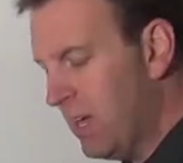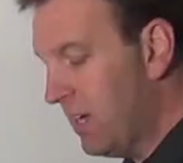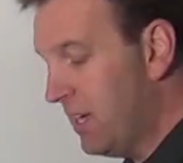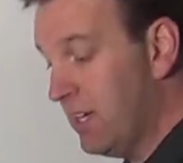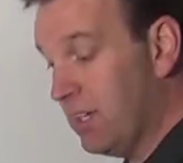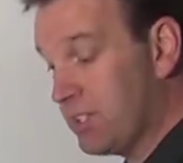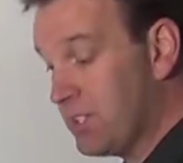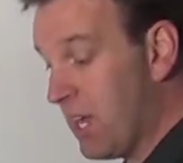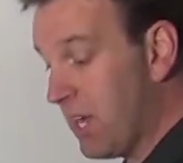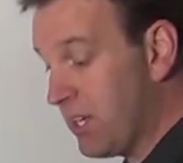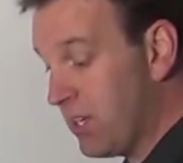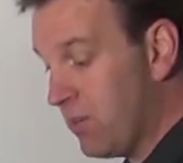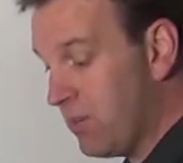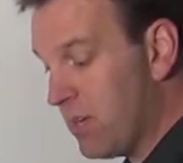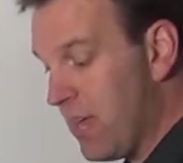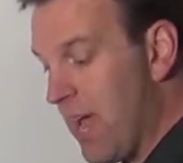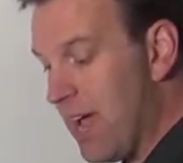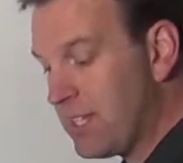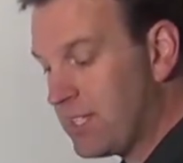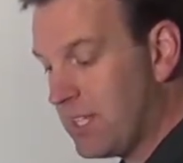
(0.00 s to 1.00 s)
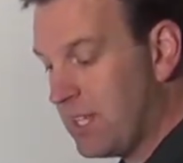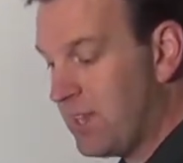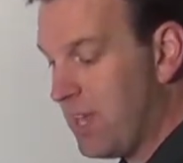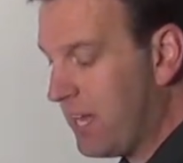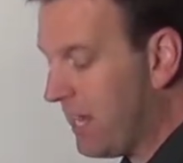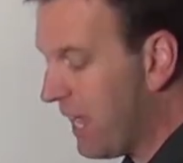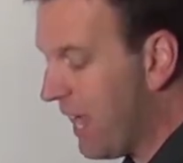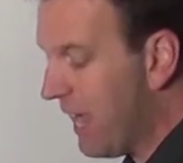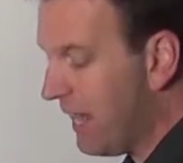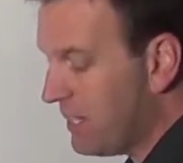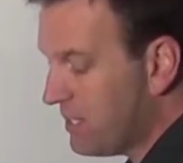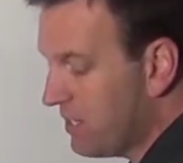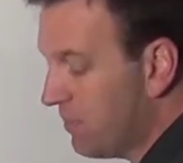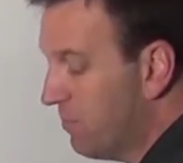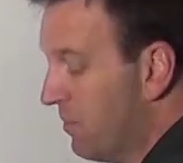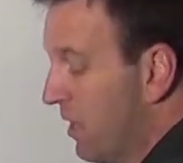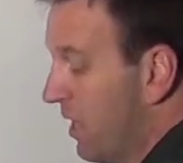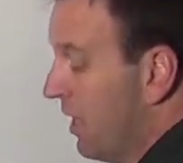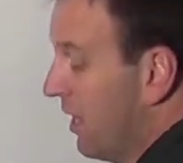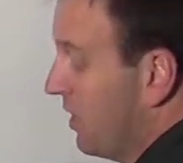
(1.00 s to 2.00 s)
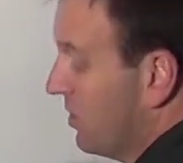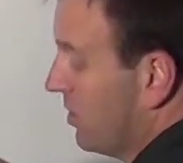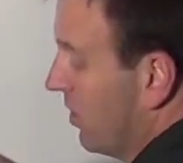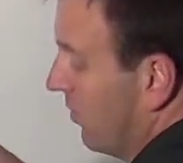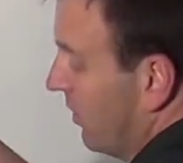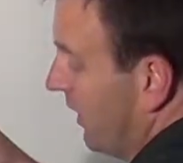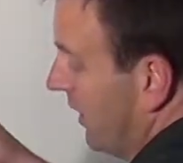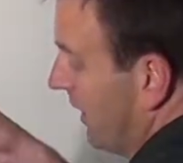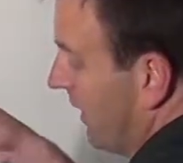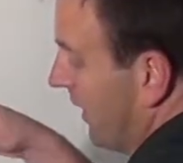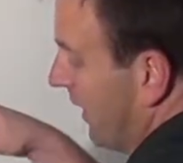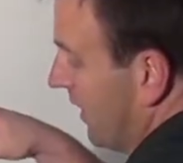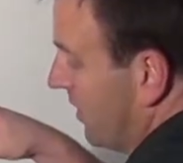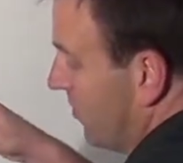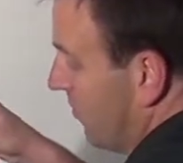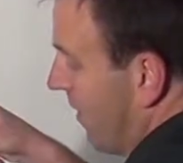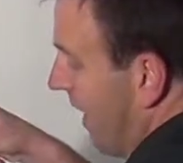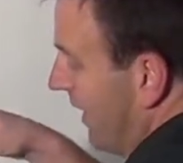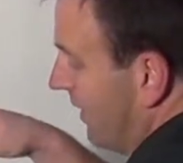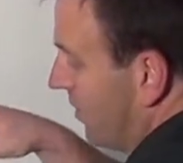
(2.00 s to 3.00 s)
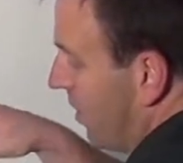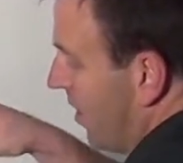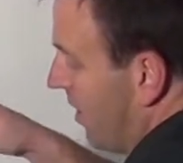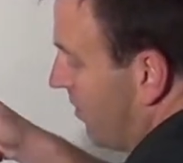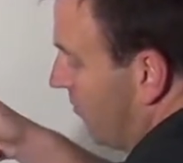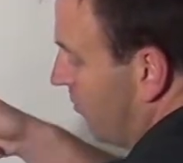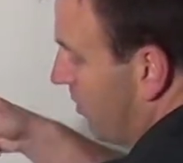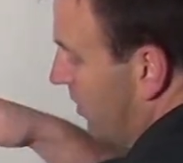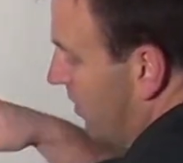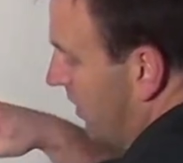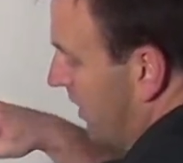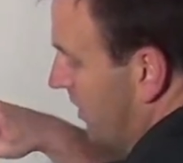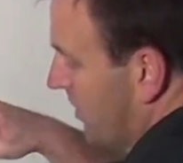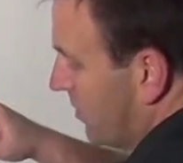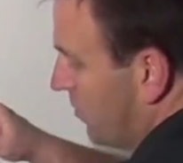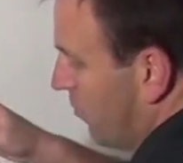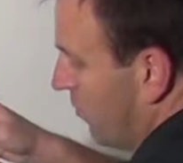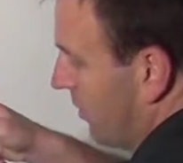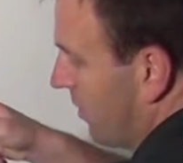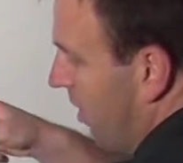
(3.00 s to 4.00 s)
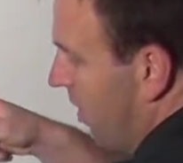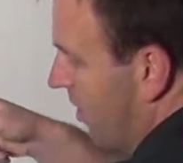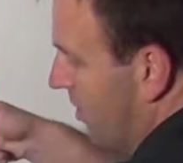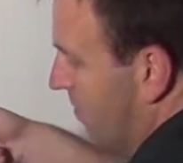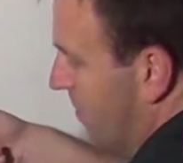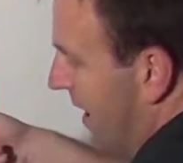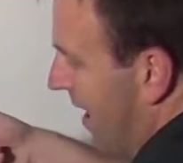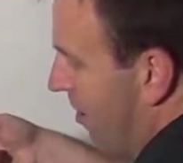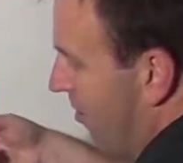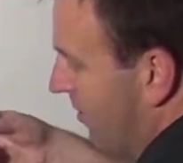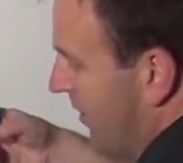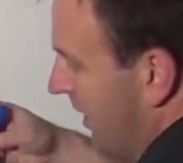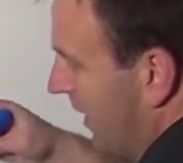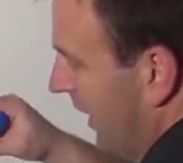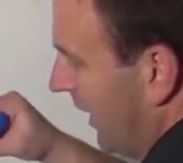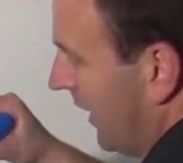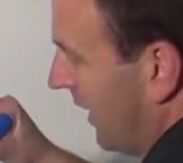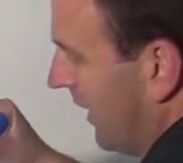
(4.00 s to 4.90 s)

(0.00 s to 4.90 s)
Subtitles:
He'll tell you yes and that he hates them. So he can get direct on with this with all the power that he